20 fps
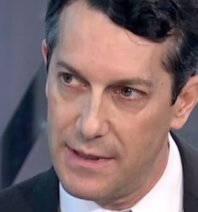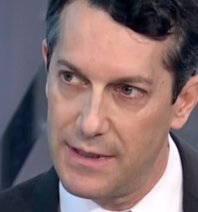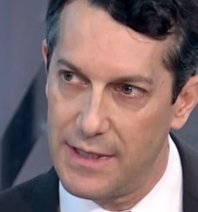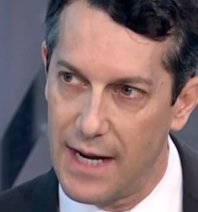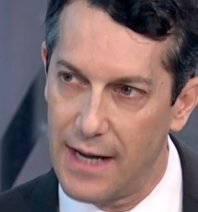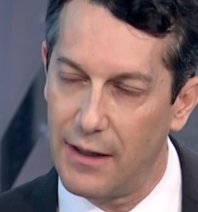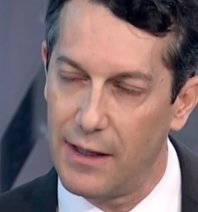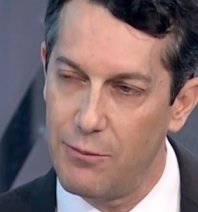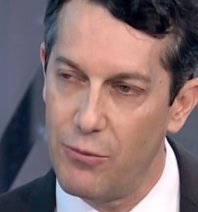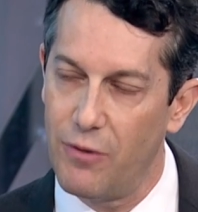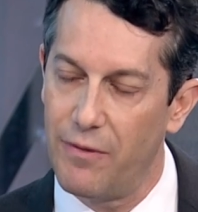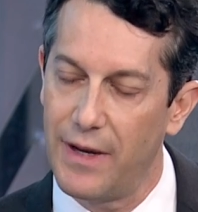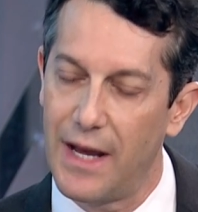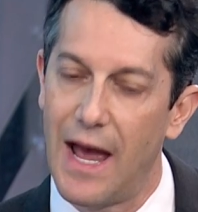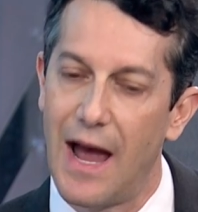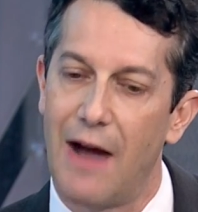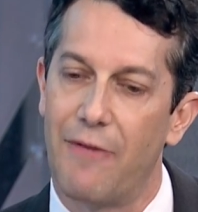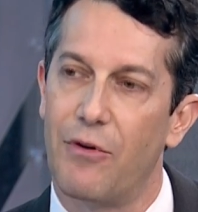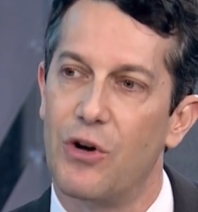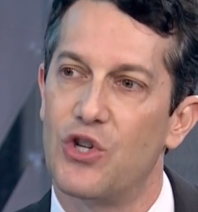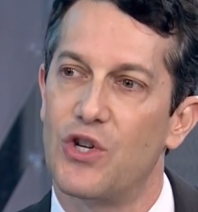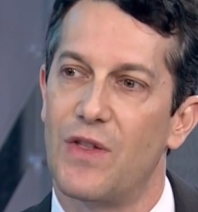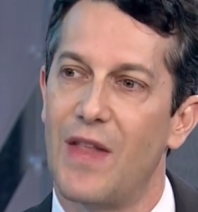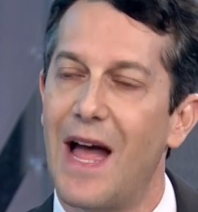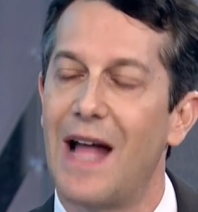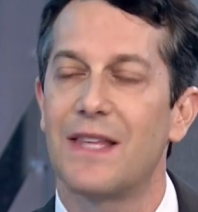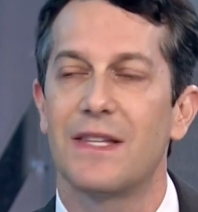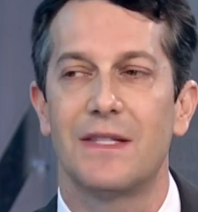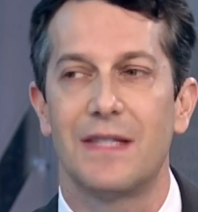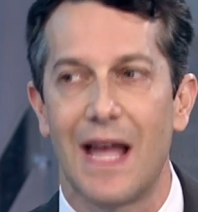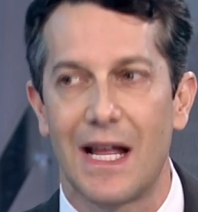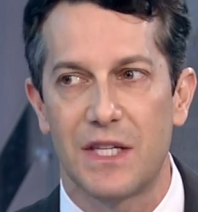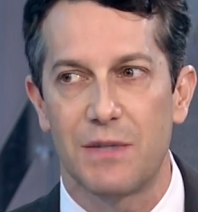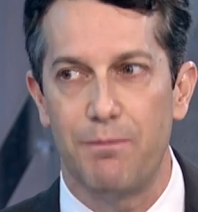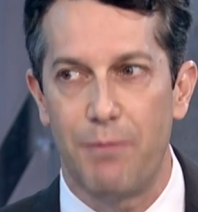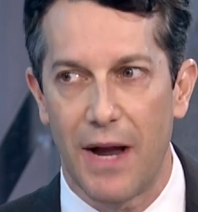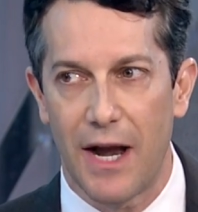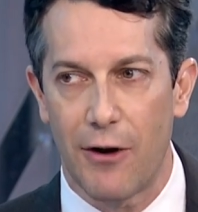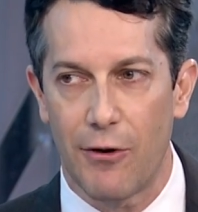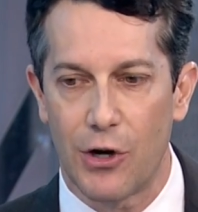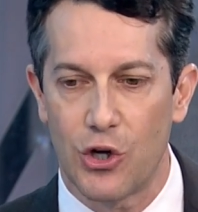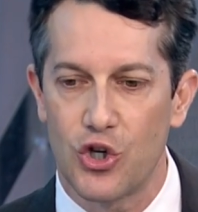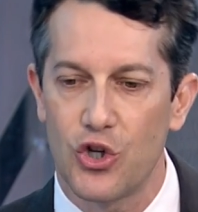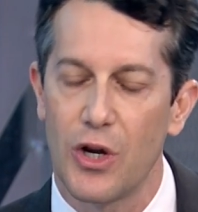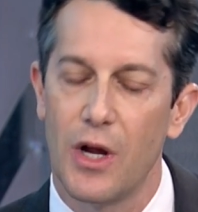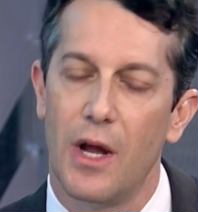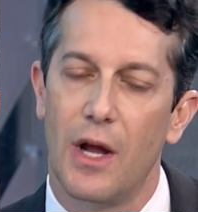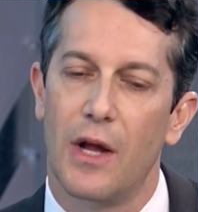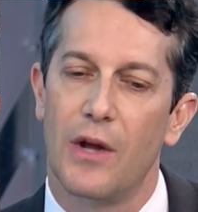daily moving average, and that's bearish.